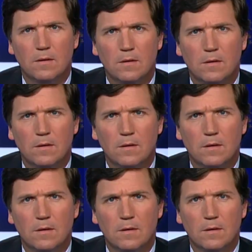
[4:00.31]

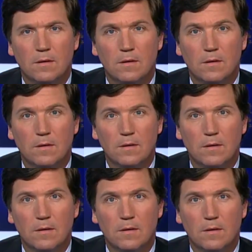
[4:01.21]

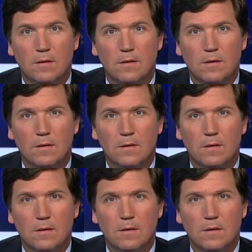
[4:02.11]

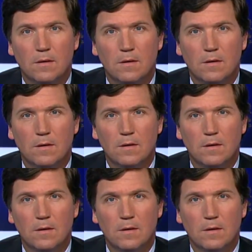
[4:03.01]

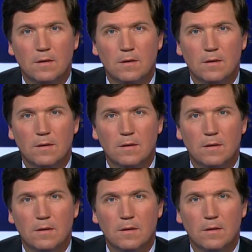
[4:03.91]

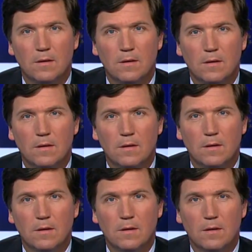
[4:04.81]

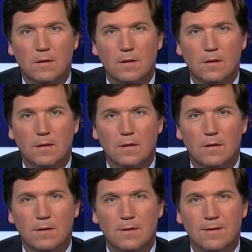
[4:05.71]

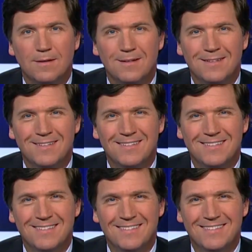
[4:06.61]

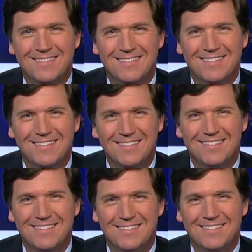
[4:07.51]
No words are spoken by the person on screen.